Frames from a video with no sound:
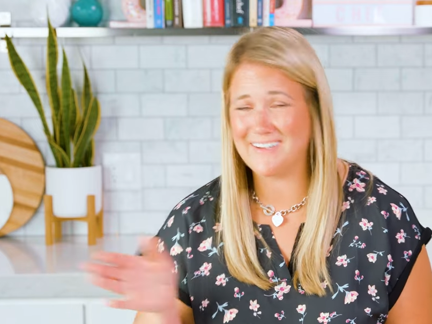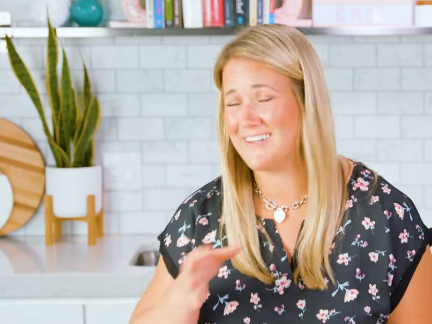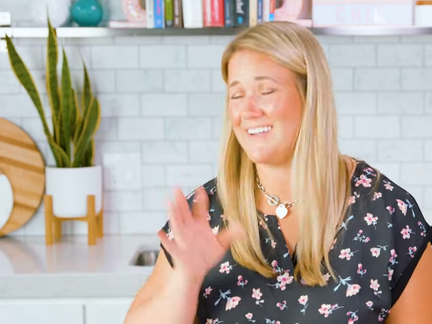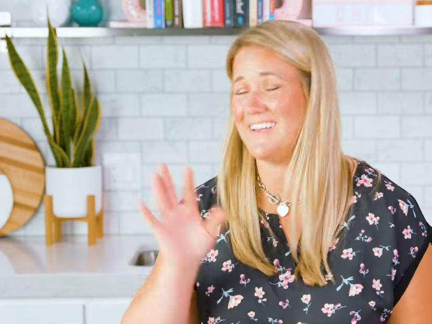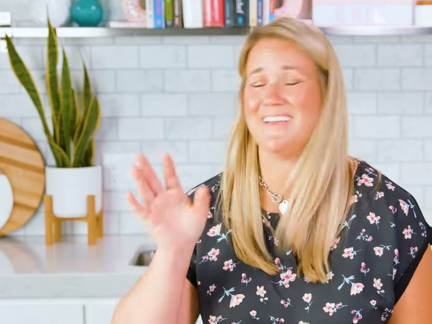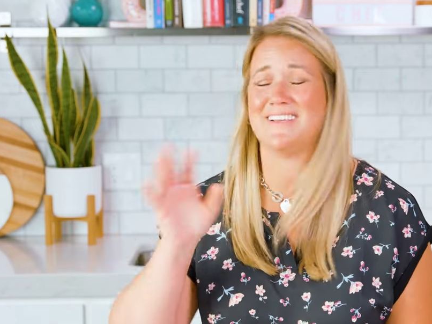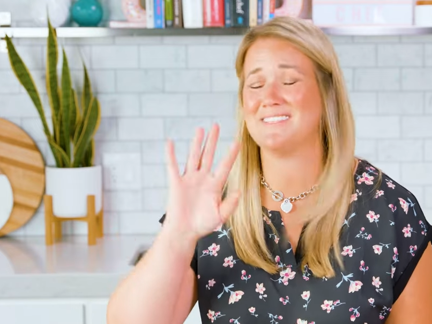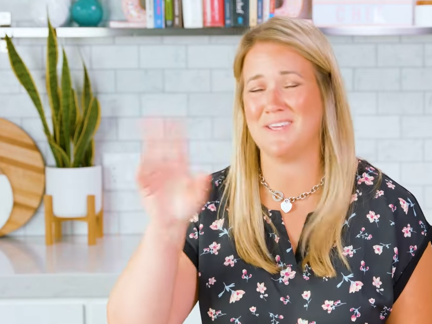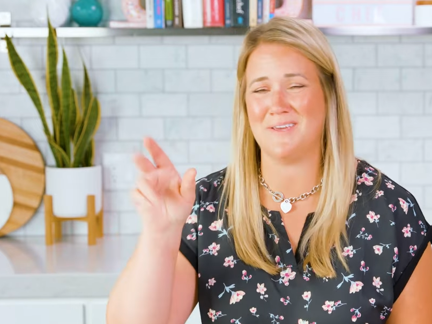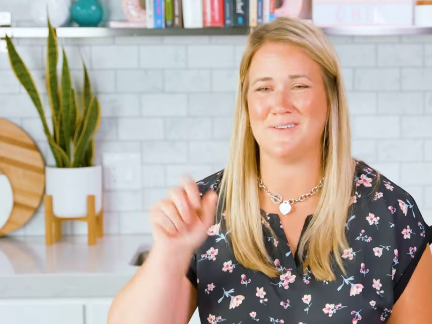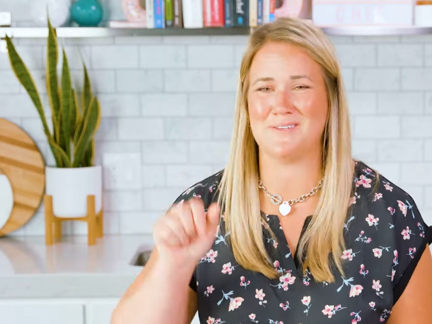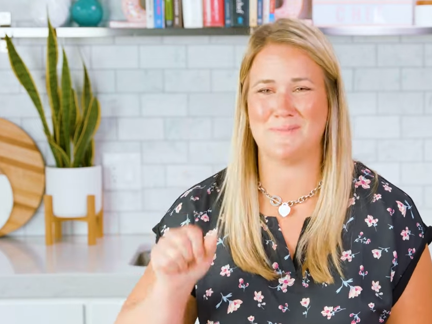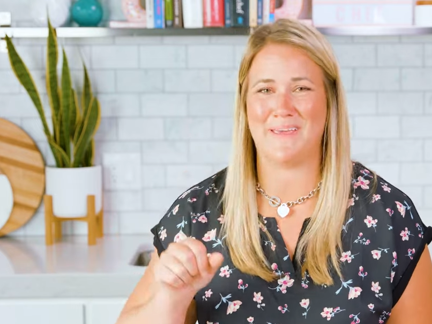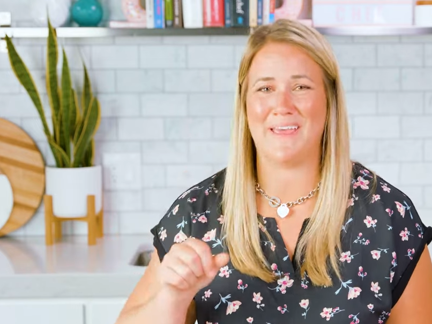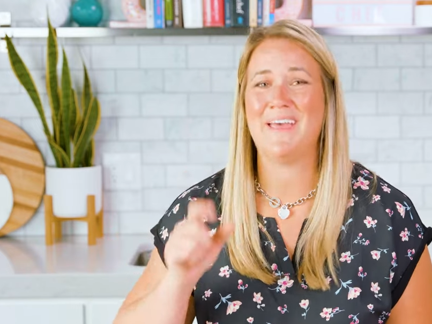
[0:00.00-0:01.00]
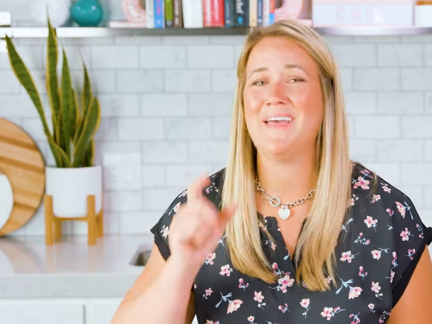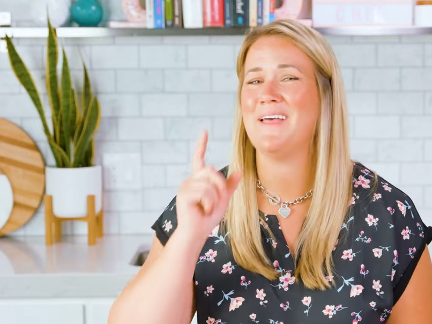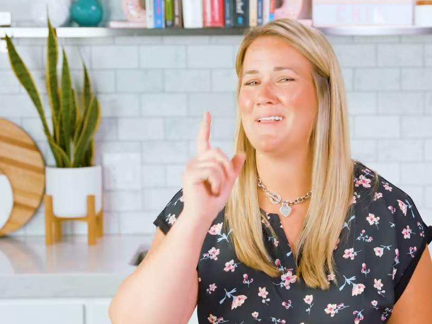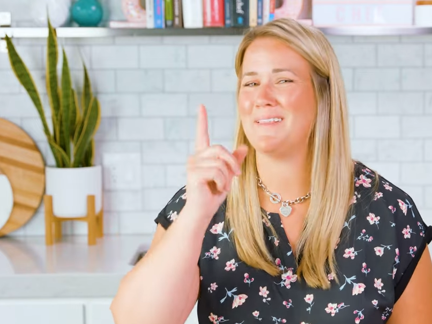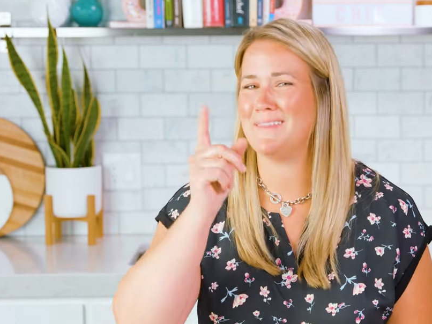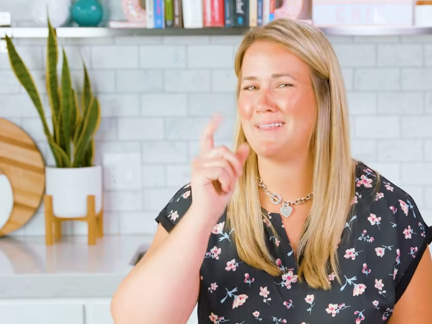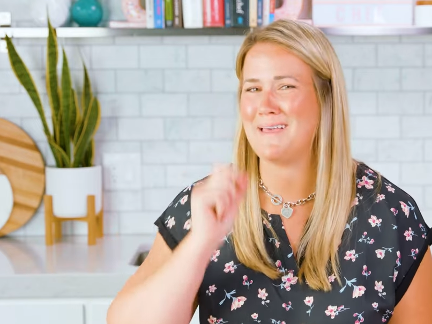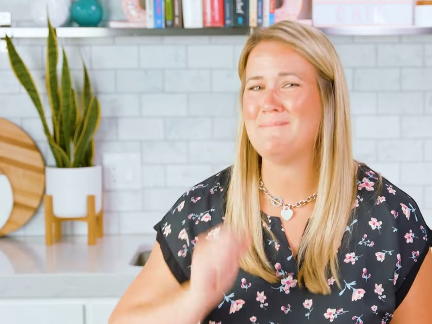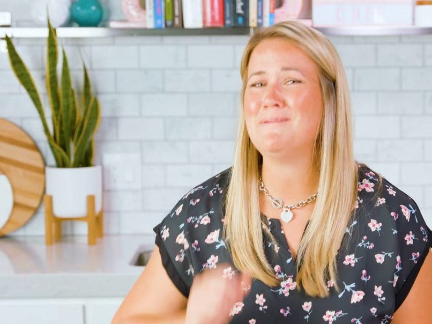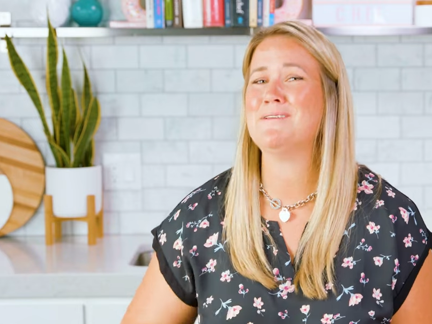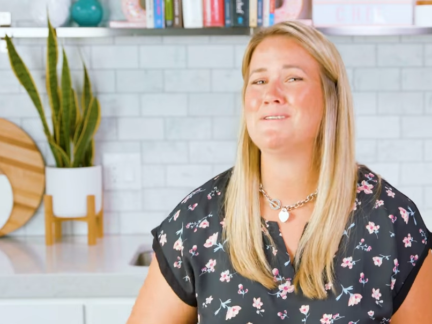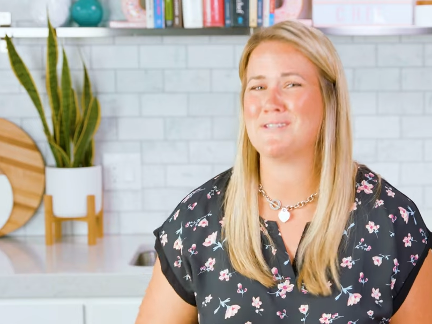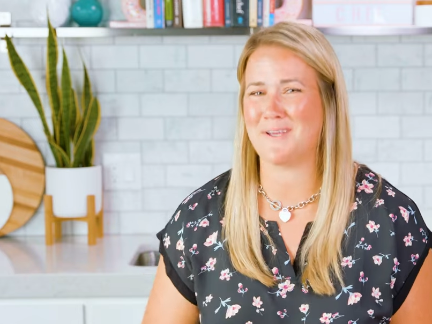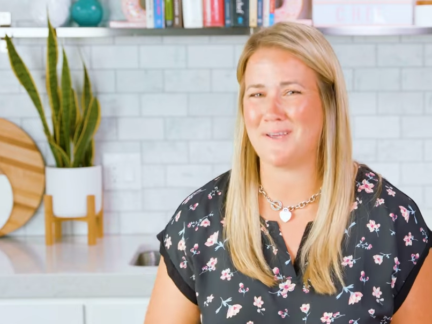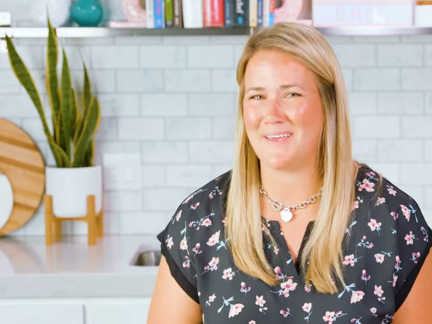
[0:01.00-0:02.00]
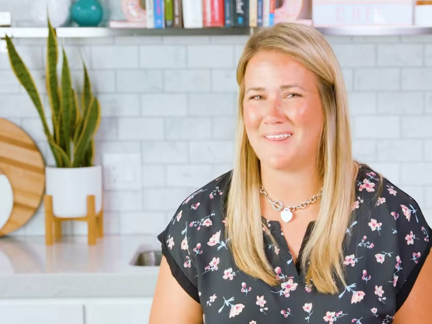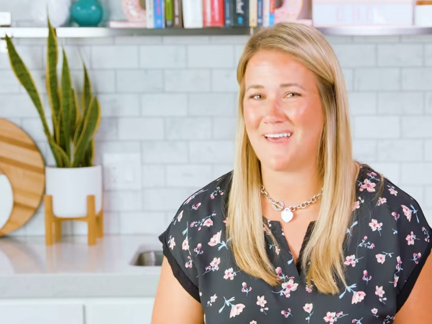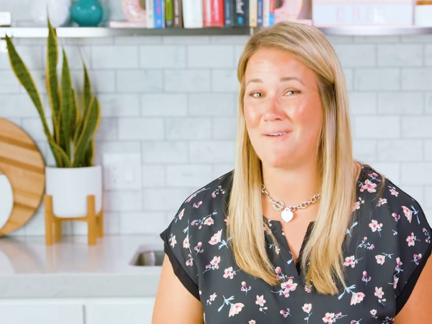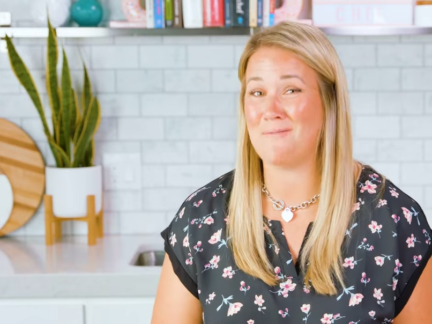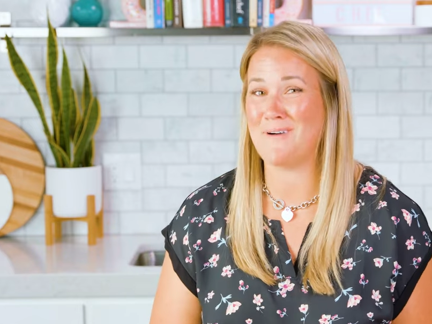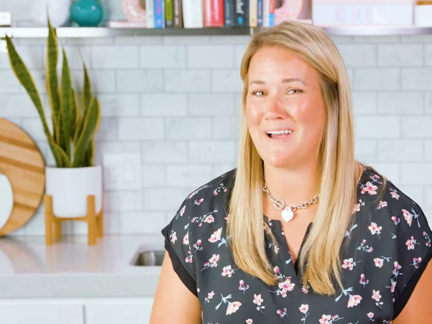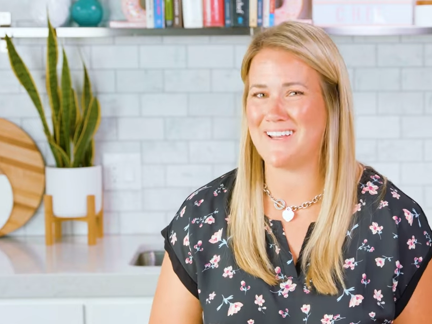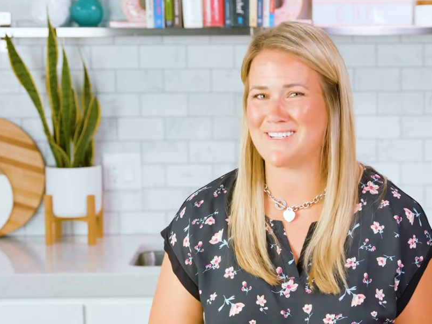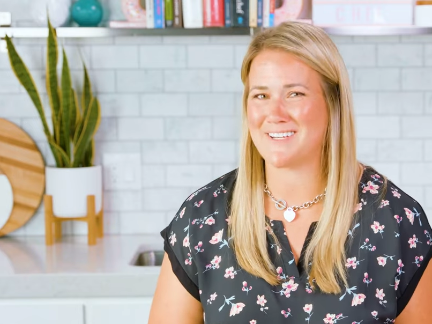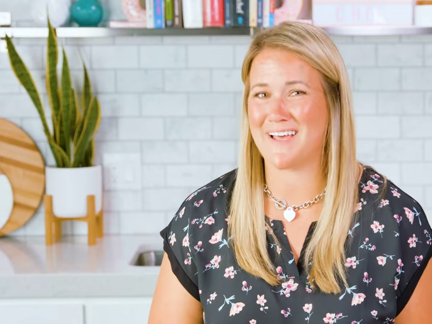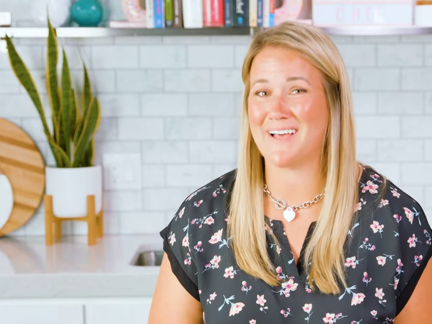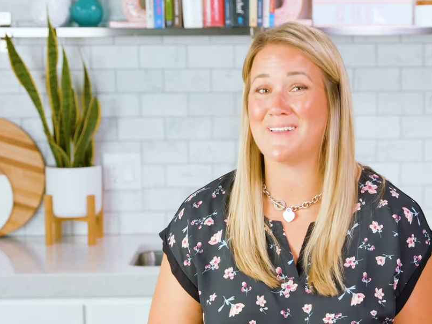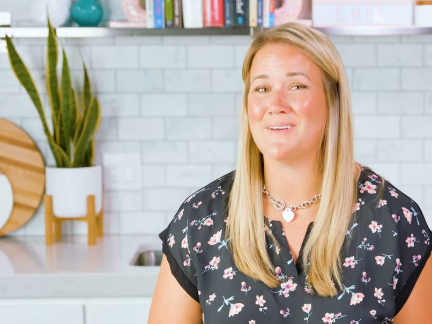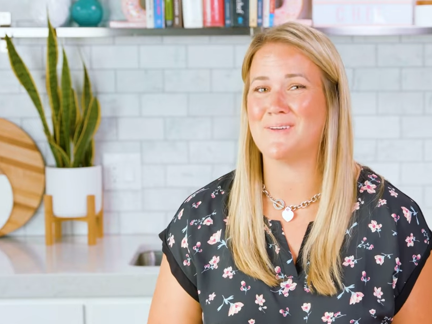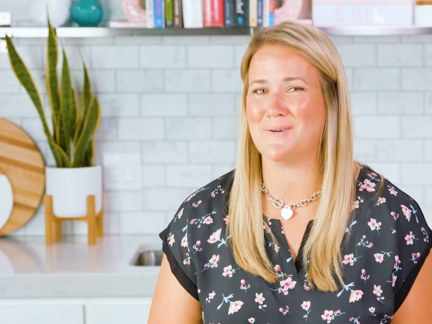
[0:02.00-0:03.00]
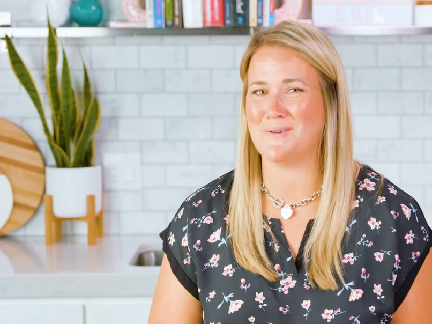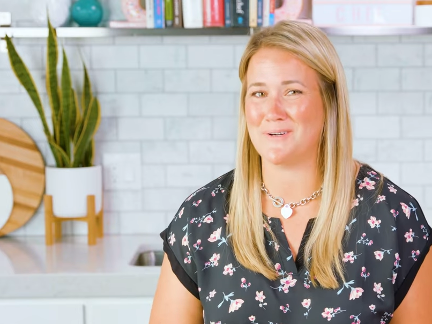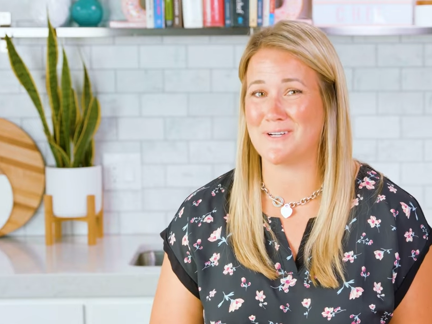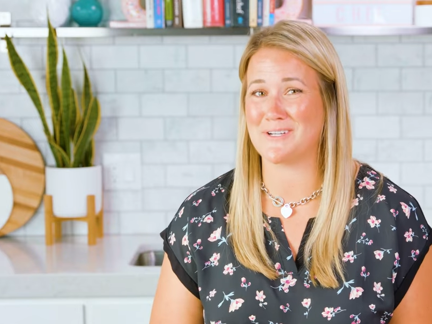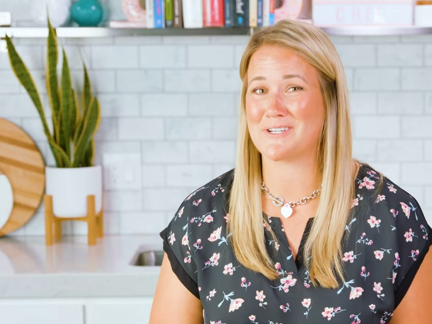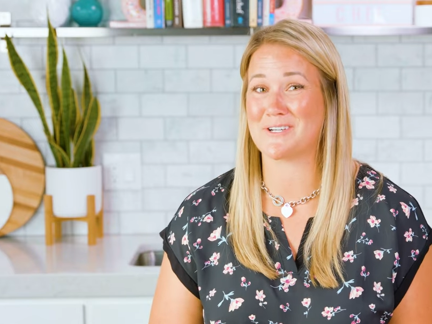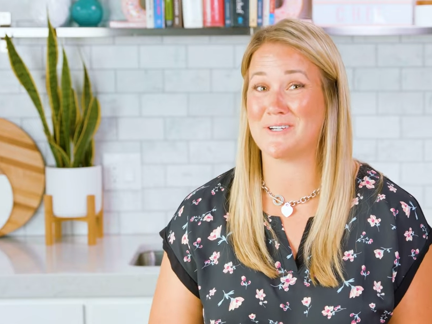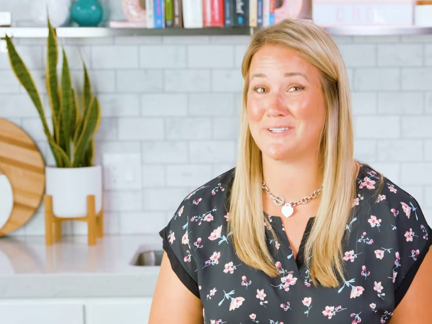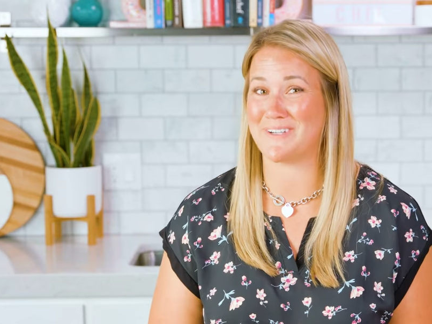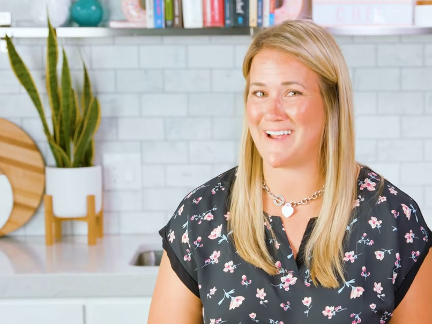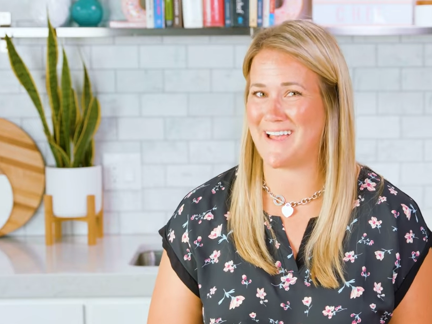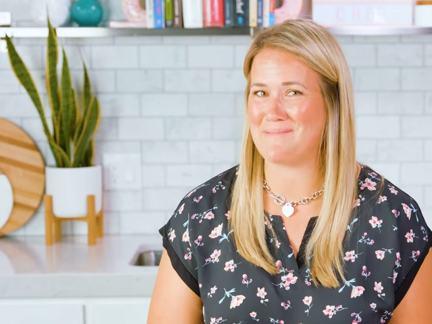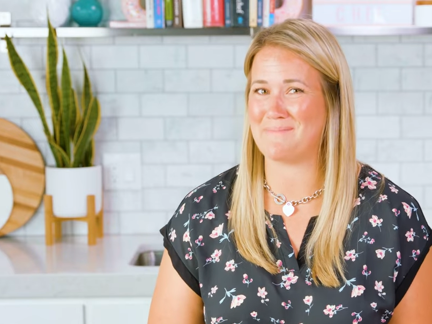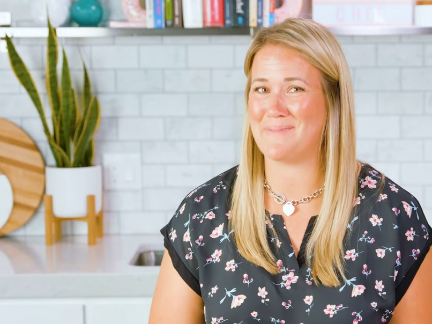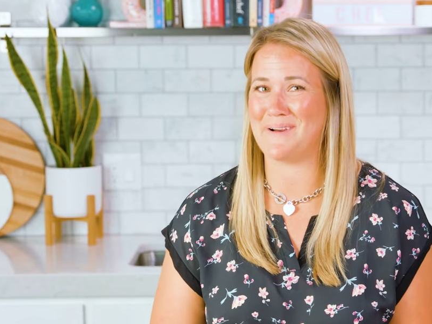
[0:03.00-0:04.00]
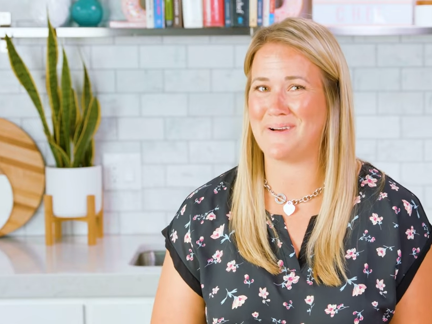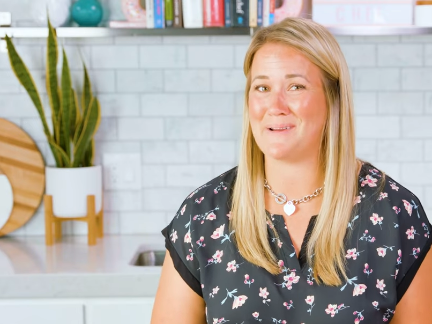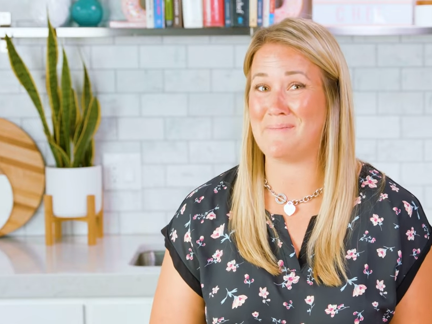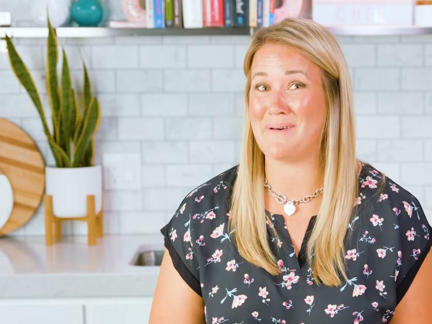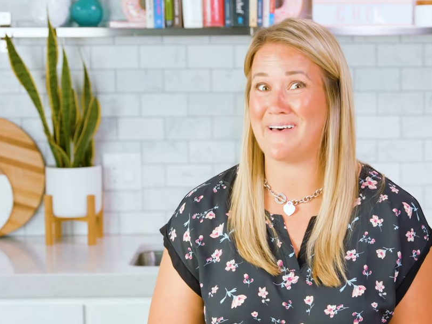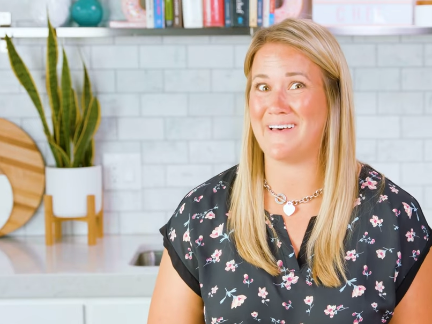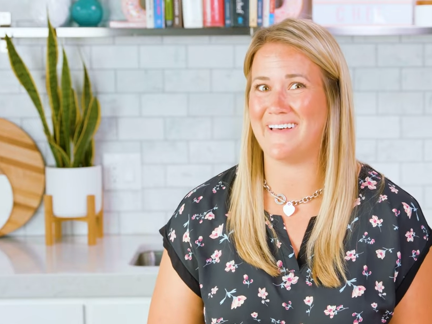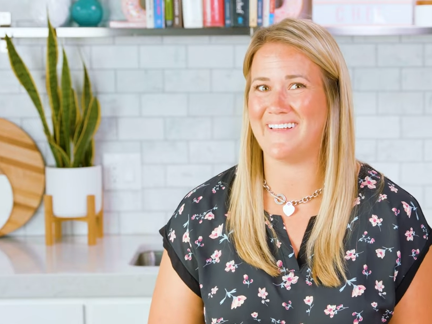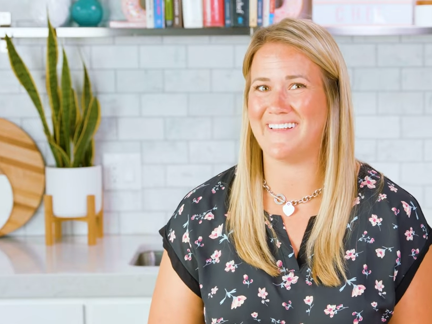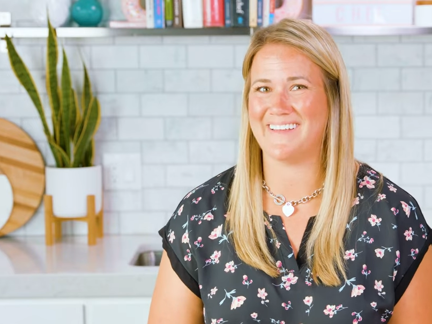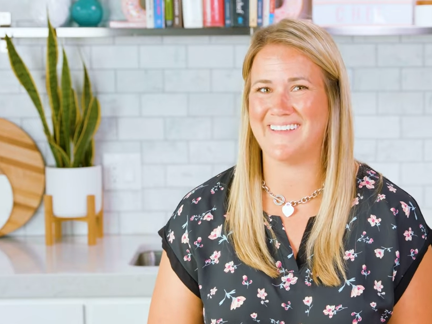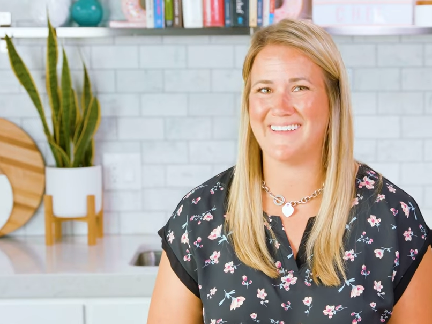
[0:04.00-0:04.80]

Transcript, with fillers: let me show you that white chocolate orange cranberry ball.